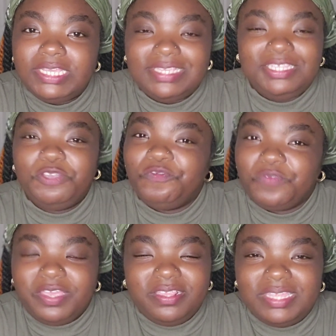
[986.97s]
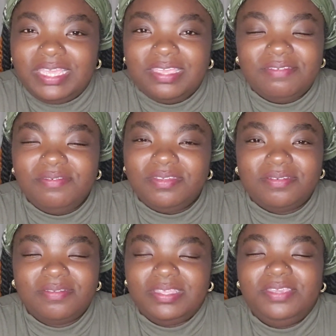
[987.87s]
Like different, like
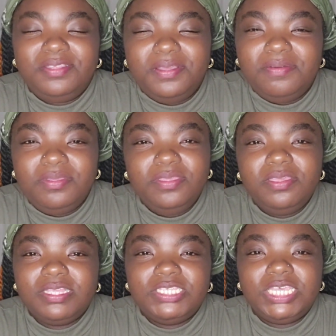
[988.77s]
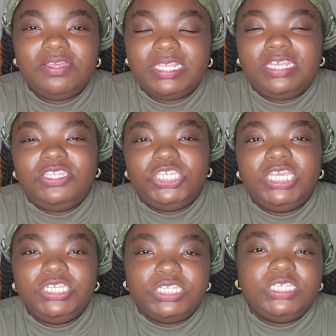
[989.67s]
you know, you can tell that a
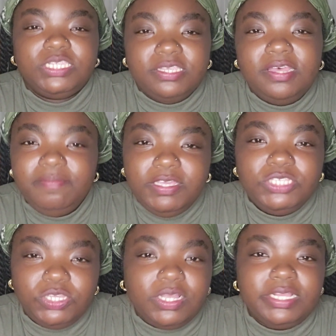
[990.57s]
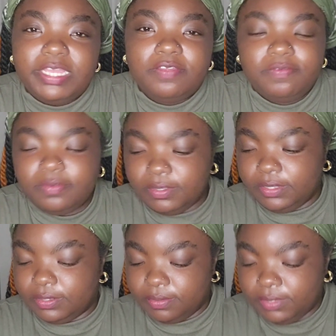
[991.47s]
change is coming into your life,
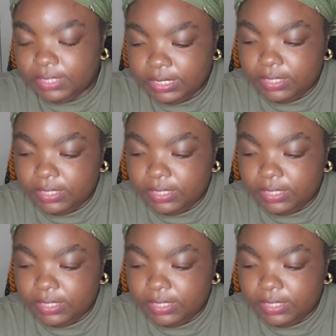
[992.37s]
you know?